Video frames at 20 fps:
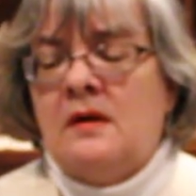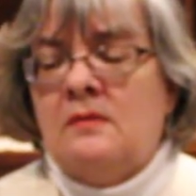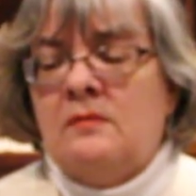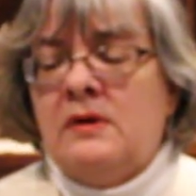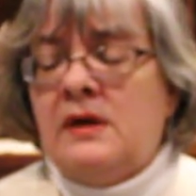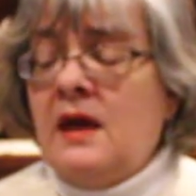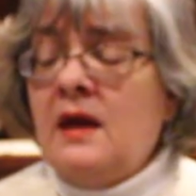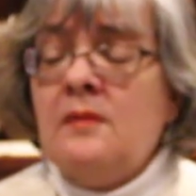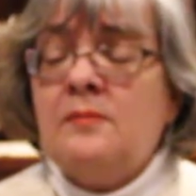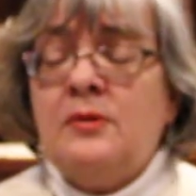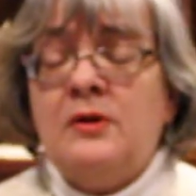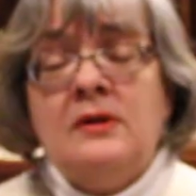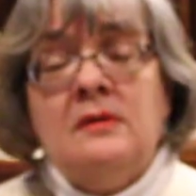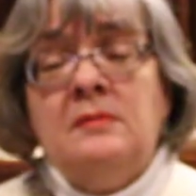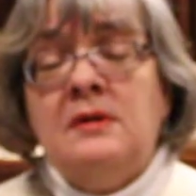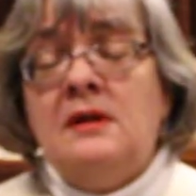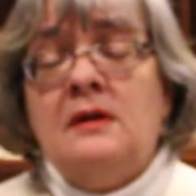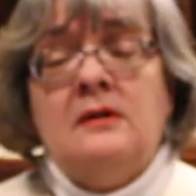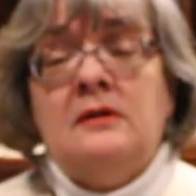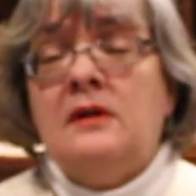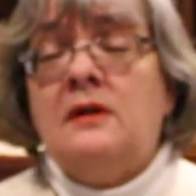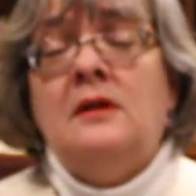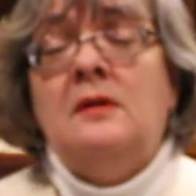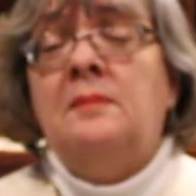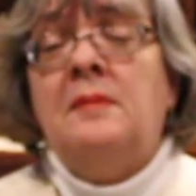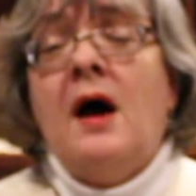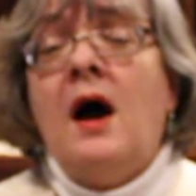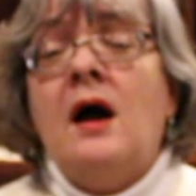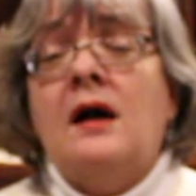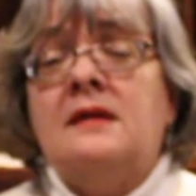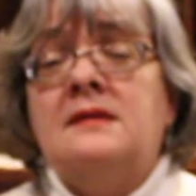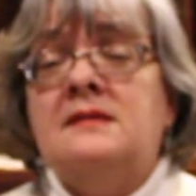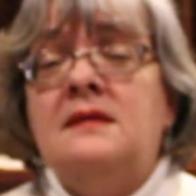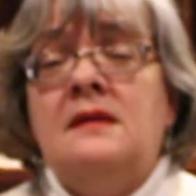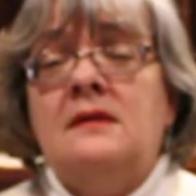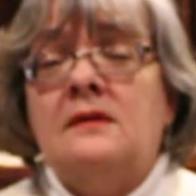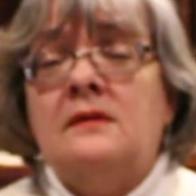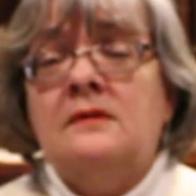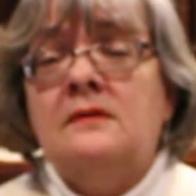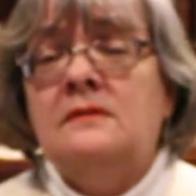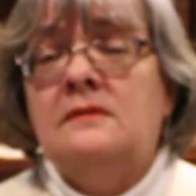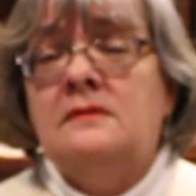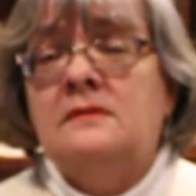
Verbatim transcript: We can't put them in a little box either.